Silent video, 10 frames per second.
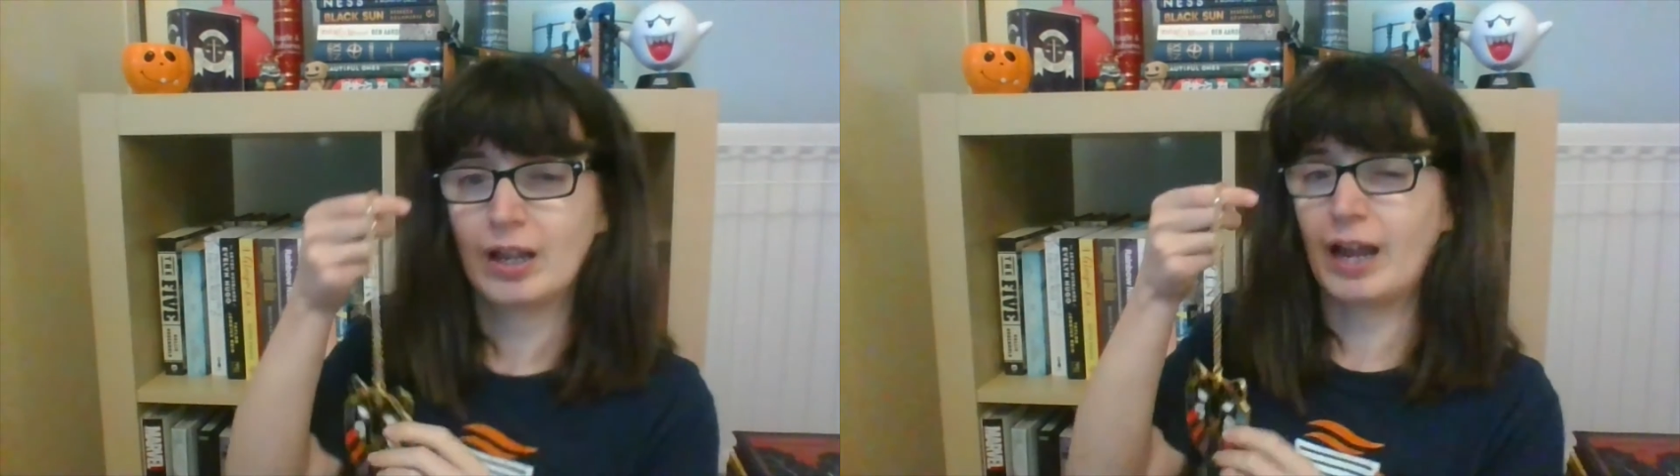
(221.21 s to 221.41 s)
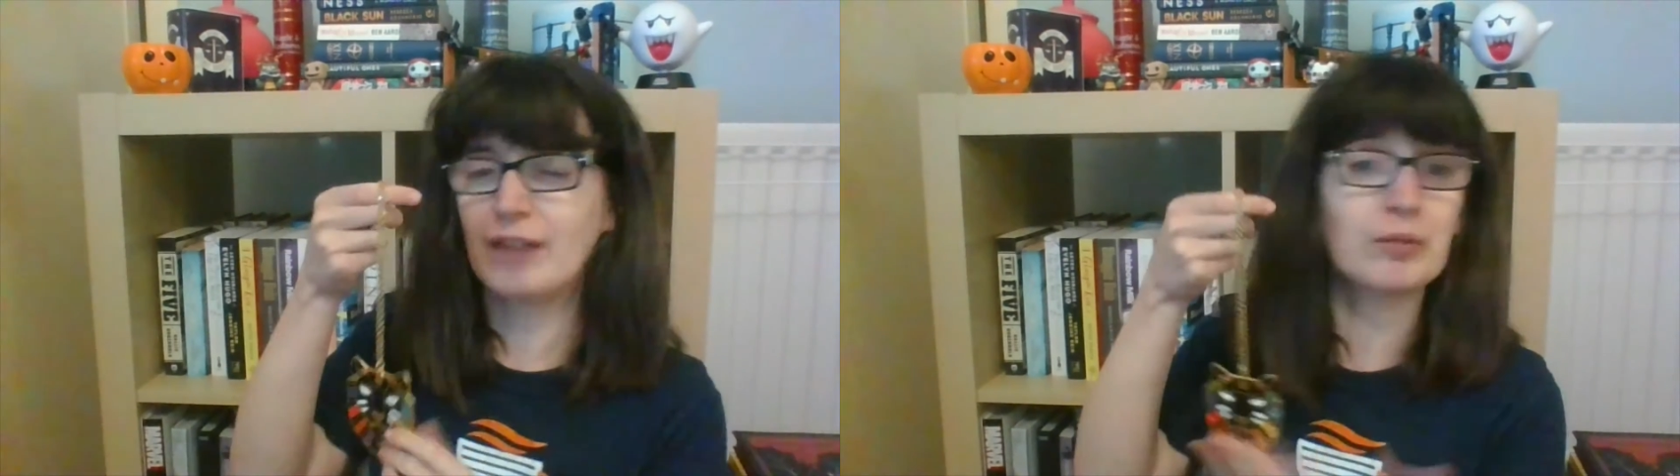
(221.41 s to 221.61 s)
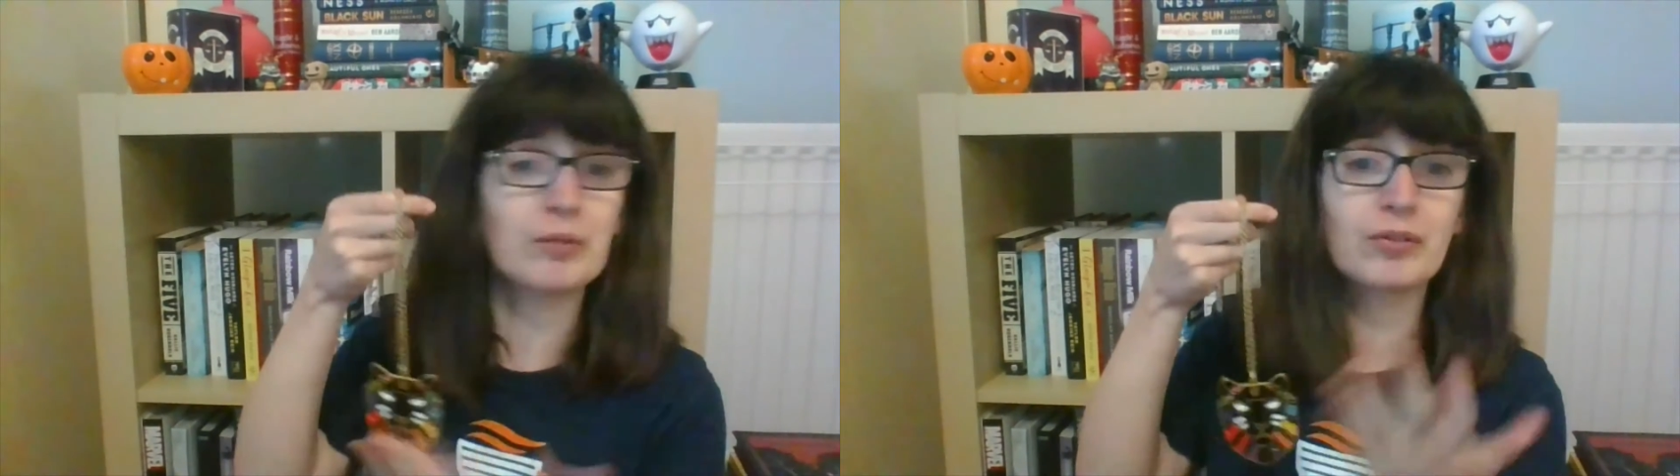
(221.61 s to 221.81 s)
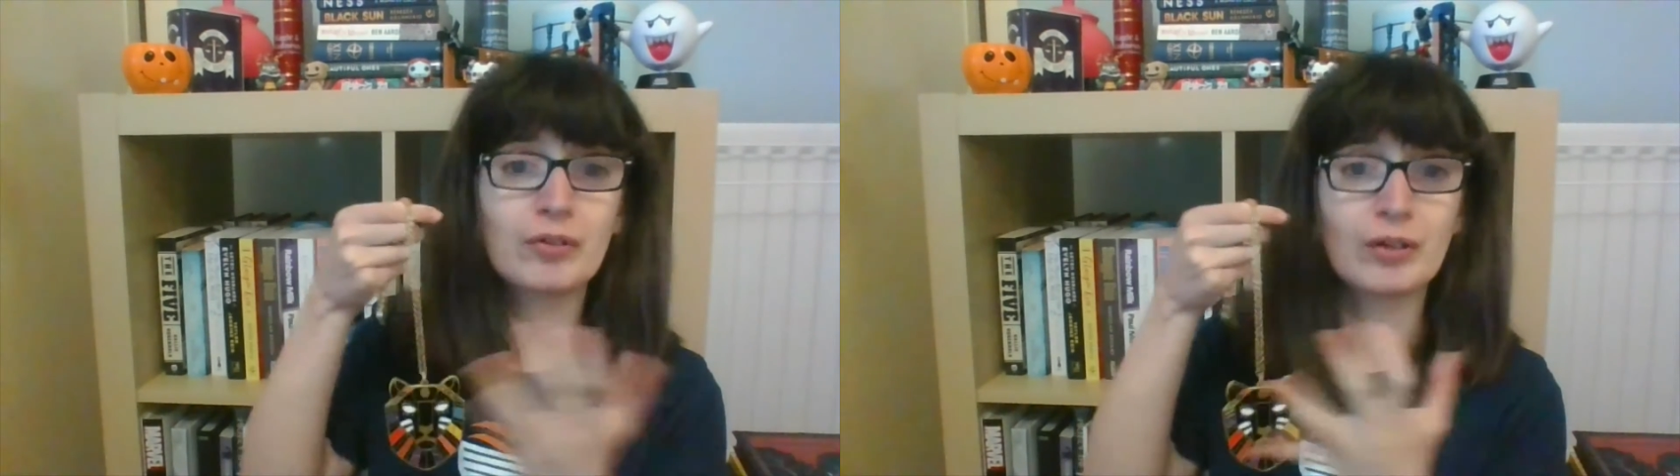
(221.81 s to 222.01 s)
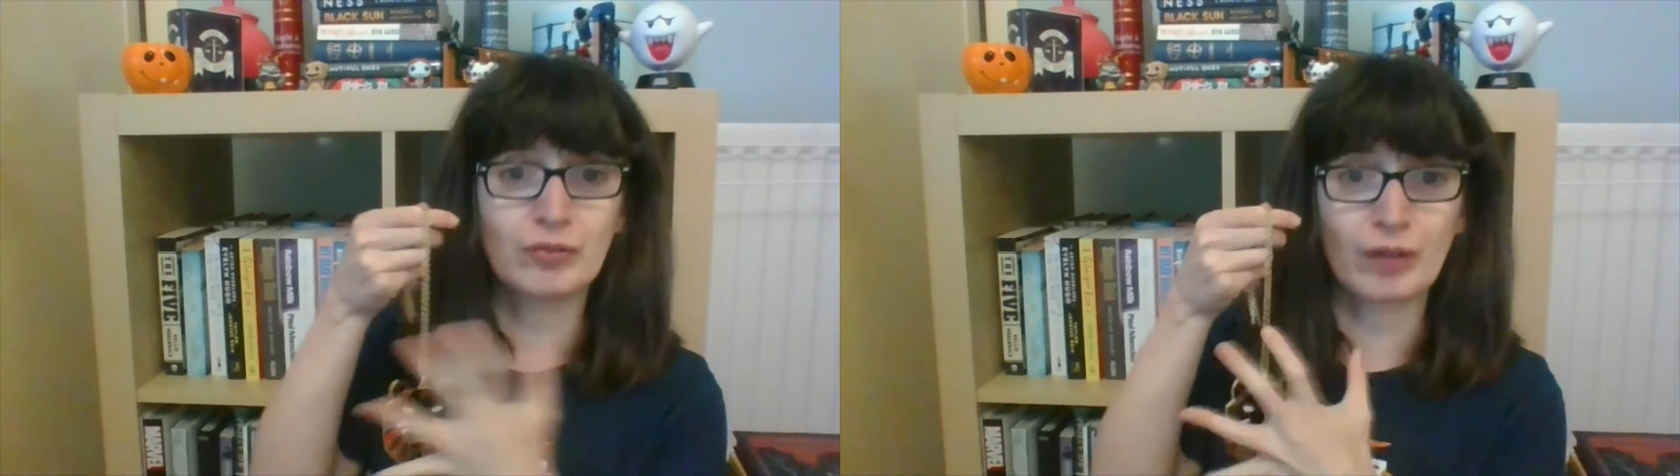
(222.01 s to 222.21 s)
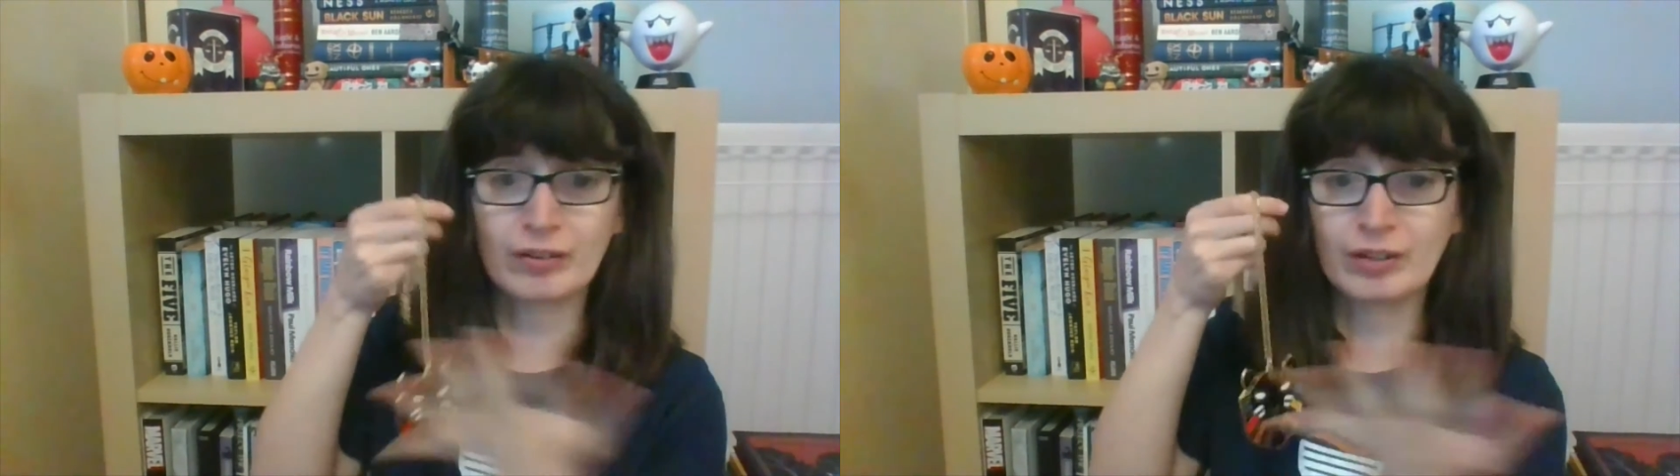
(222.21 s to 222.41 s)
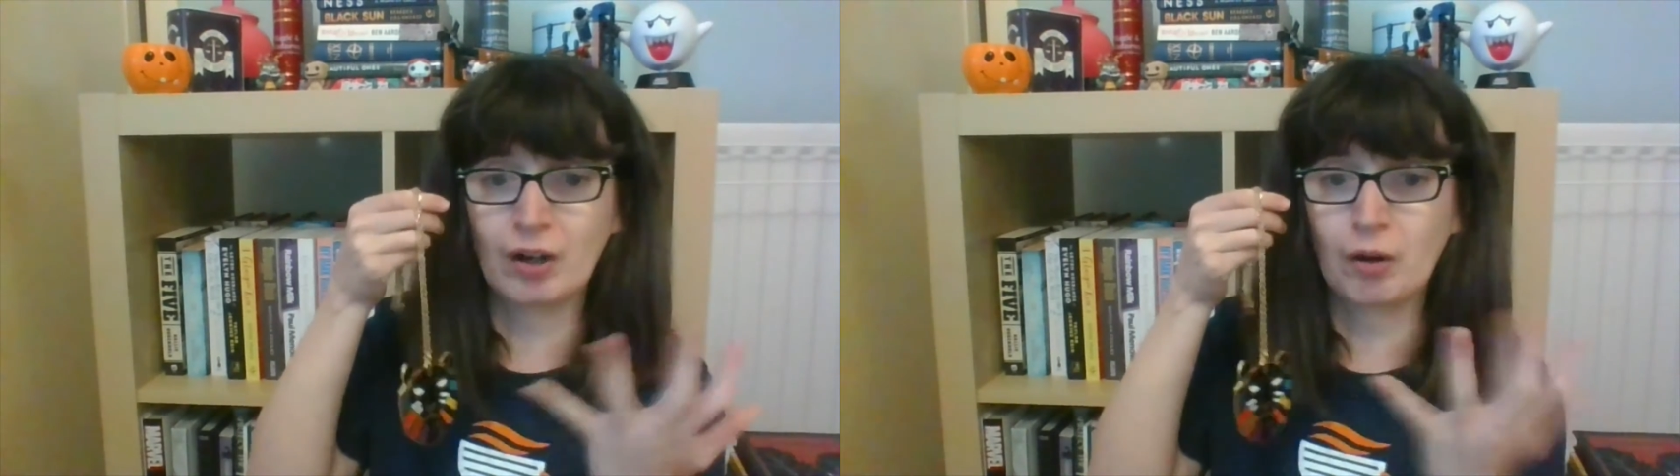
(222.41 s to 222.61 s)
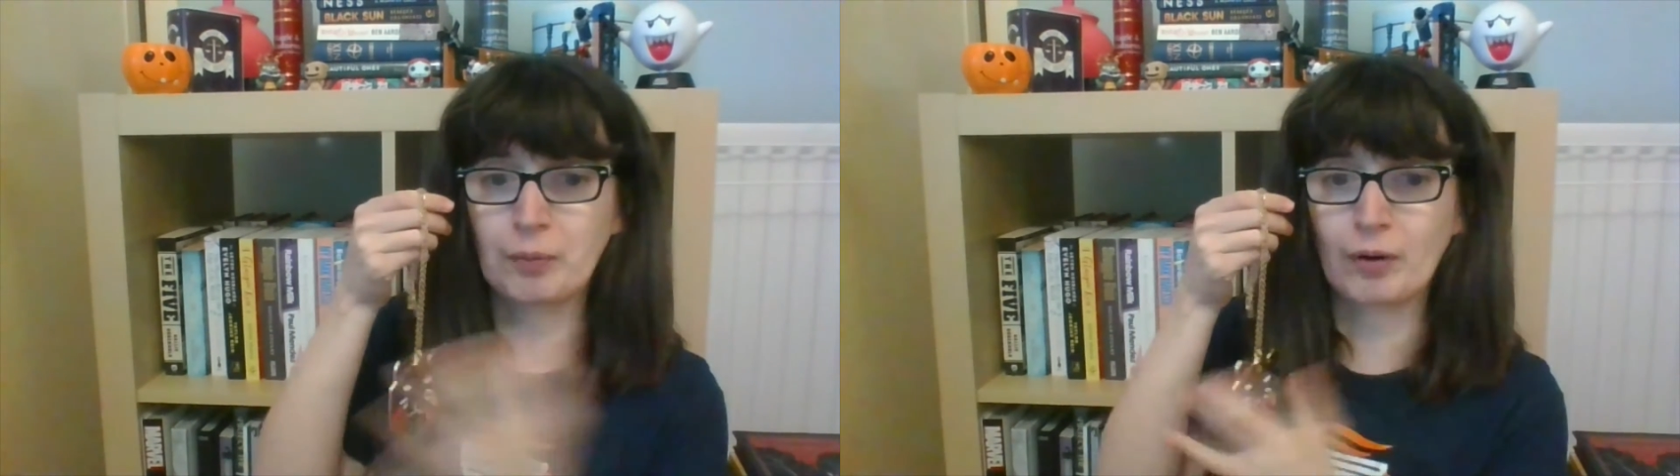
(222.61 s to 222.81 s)
If I was doing
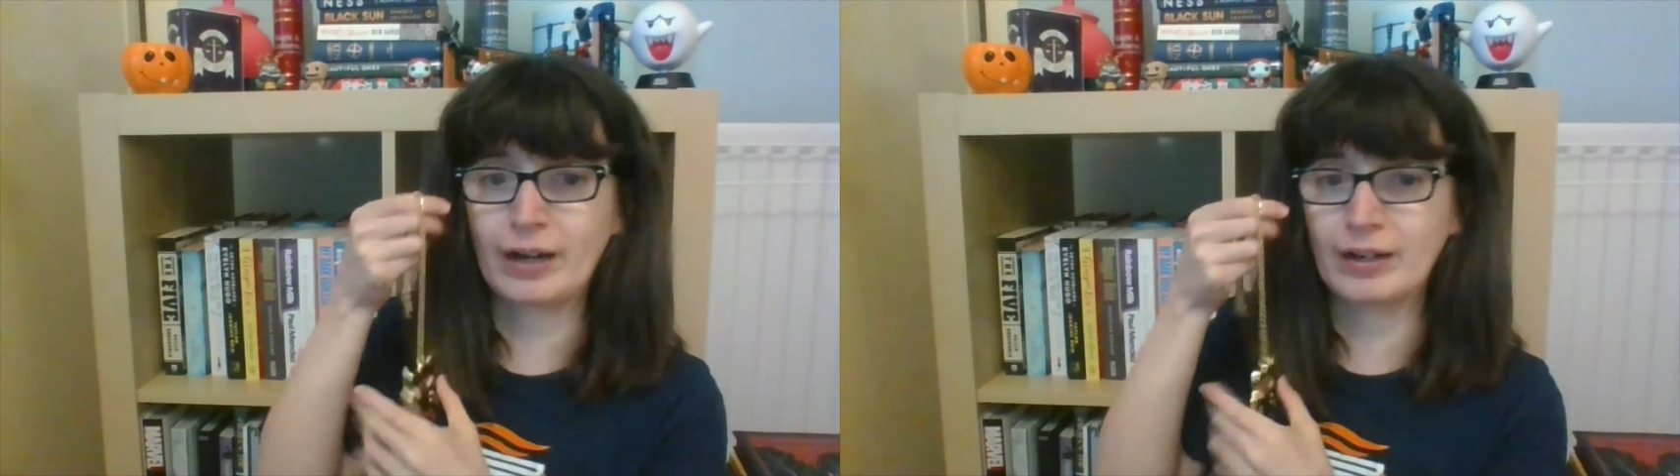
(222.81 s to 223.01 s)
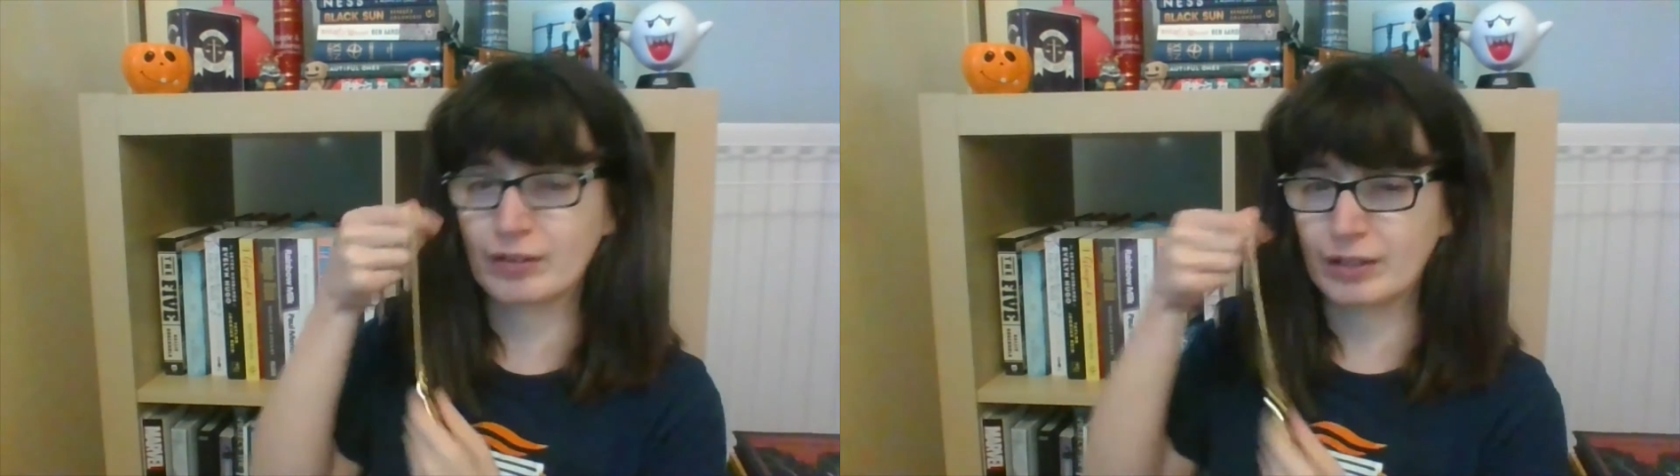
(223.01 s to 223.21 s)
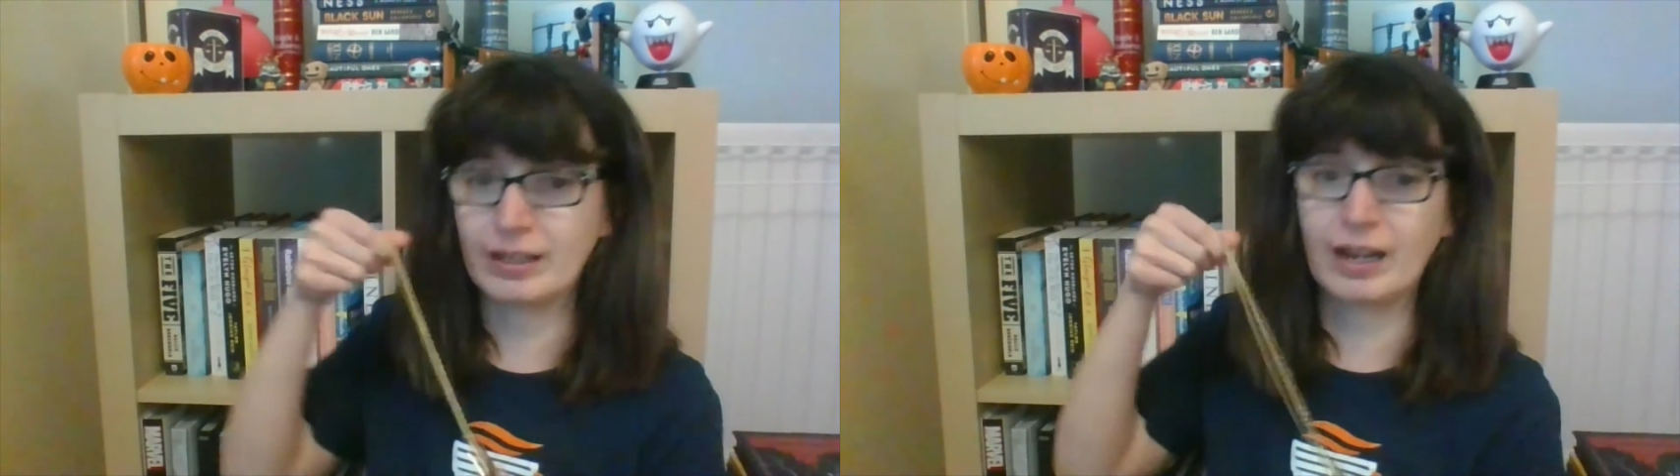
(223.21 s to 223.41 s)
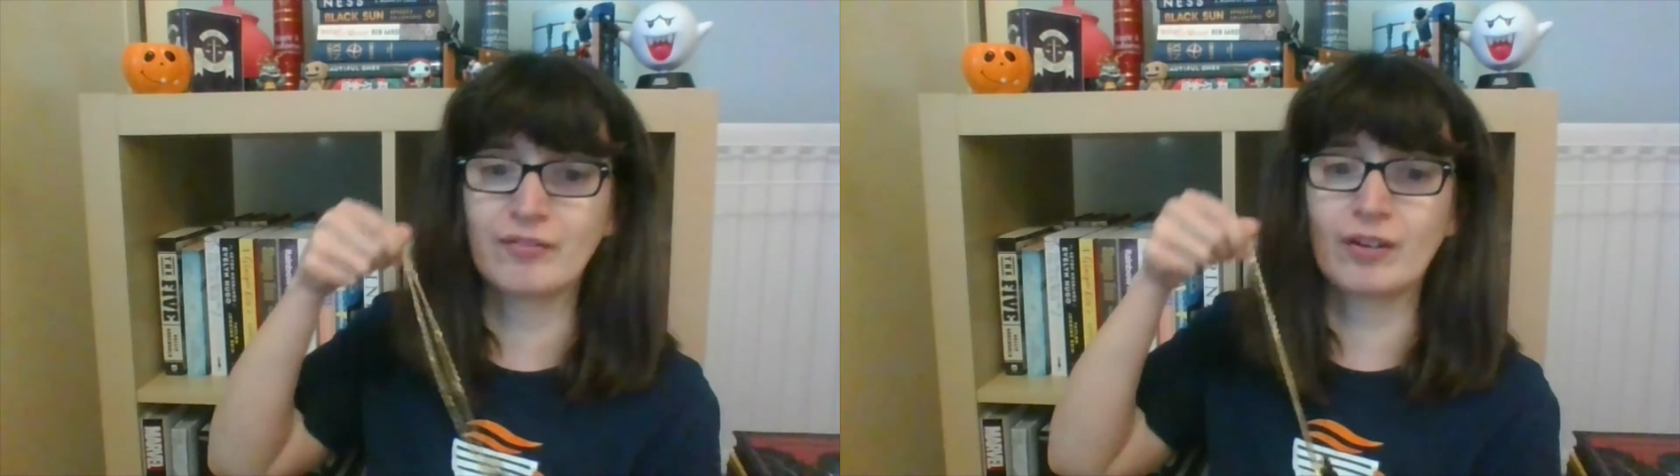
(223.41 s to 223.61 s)
dressing up or anything like that,